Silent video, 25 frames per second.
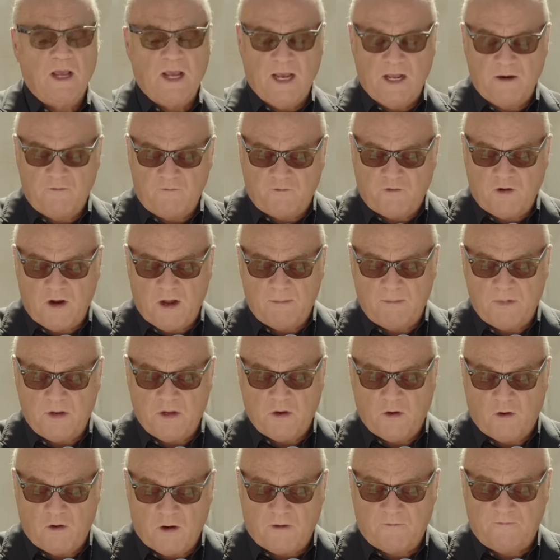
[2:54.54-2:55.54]
and from
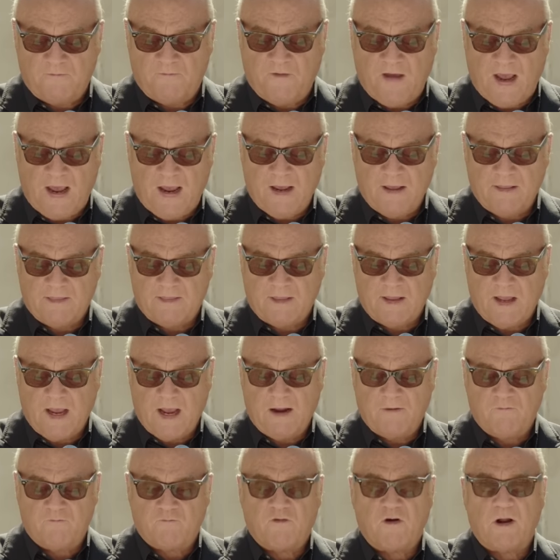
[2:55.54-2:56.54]
your faith
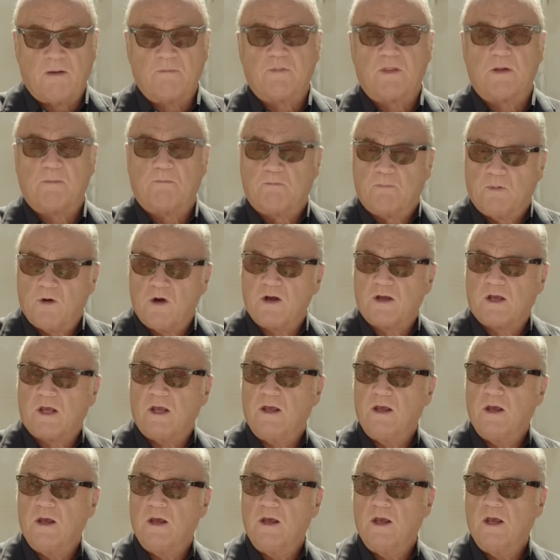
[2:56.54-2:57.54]
and from the book
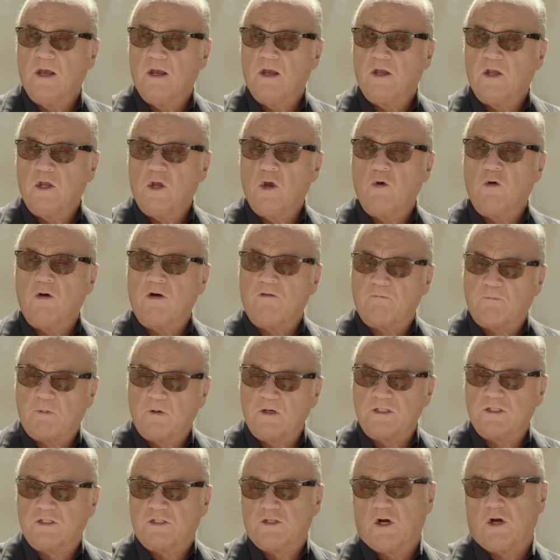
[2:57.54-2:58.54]
you have
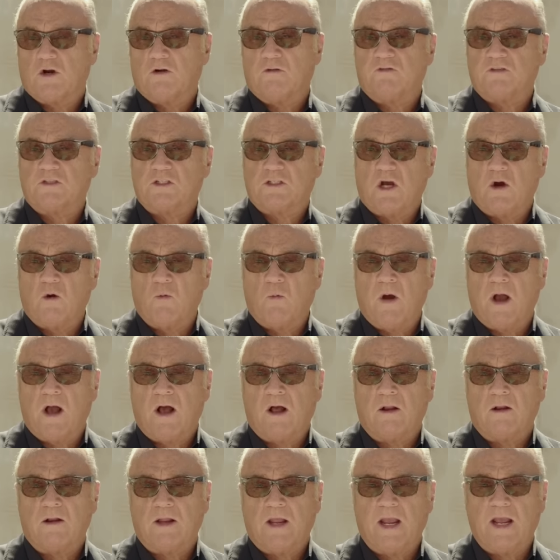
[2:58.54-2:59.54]
preserved so
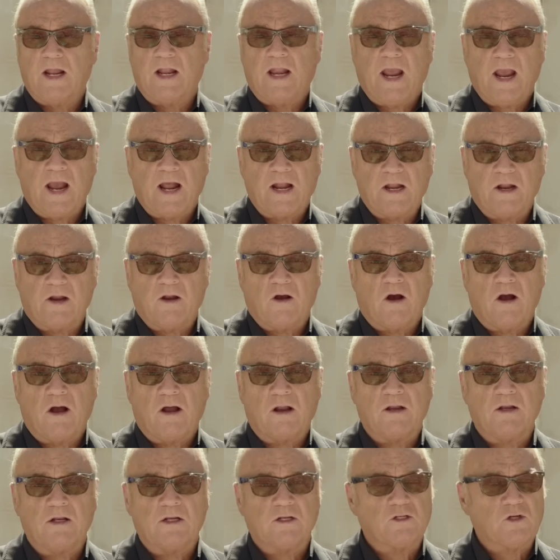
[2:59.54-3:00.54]
well and handed
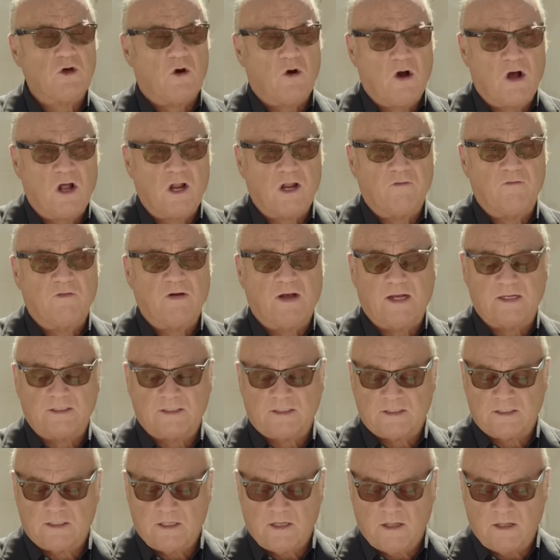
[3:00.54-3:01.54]
on to all of
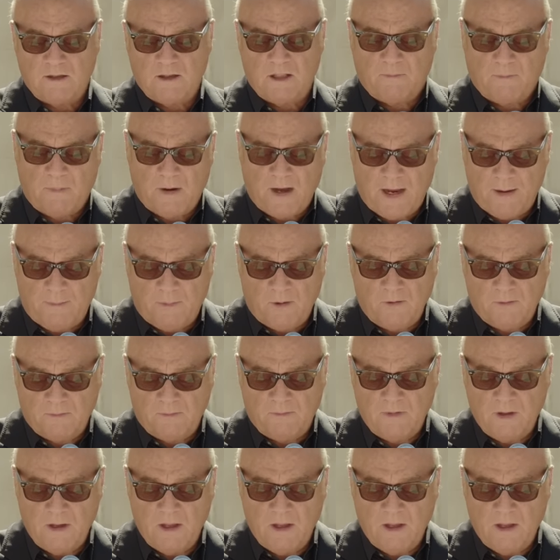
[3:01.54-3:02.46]
us, the Bible.